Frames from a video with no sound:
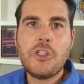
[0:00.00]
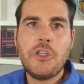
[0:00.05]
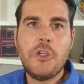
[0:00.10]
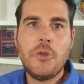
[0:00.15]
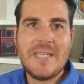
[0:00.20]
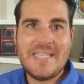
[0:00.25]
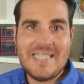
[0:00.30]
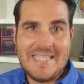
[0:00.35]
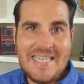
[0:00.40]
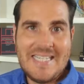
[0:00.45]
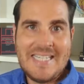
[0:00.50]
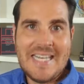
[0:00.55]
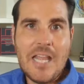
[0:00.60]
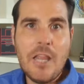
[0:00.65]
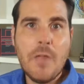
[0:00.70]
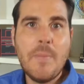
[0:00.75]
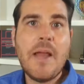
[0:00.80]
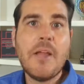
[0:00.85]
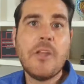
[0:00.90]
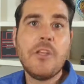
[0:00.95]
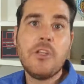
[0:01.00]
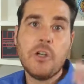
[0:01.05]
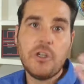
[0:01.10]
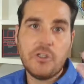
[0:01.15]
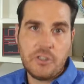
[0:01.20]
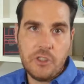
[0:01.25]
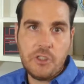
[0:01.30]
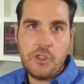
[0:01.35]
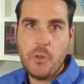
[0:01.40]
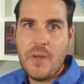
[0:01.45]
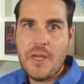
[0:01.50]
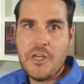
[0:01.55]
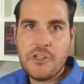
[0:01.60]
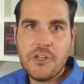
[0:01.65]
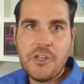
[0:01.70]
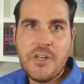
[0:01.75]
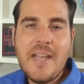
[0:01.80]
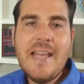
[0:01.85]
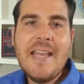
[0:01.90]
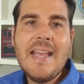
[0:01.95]
to you in detail about your
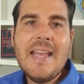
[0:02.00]
situation